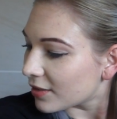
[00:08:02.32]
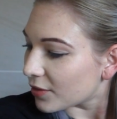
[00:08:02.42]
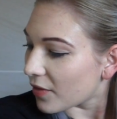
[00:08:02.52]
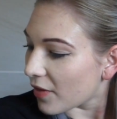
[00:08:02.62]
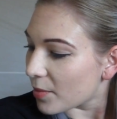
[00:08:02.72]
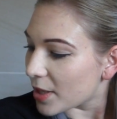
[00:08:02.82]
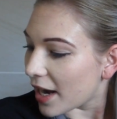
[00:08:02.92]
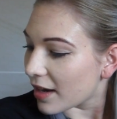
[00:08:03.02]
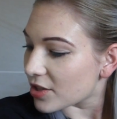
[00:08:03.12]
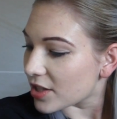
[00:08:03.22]
If you've ever been
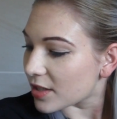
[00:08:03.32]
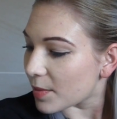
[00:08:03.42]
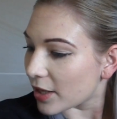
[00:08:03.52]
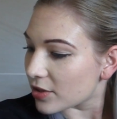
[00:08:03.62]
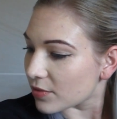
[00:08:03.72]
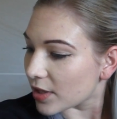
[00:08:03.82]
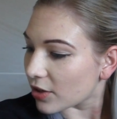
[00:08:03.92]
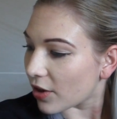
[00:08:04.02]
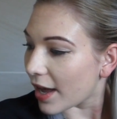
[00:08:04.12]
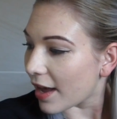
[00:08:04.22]
anxious about doing
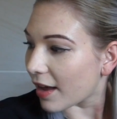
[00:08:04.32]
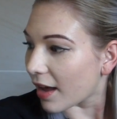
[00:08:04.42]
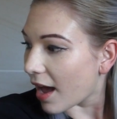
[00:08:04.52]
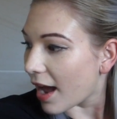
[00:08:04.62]
your hair,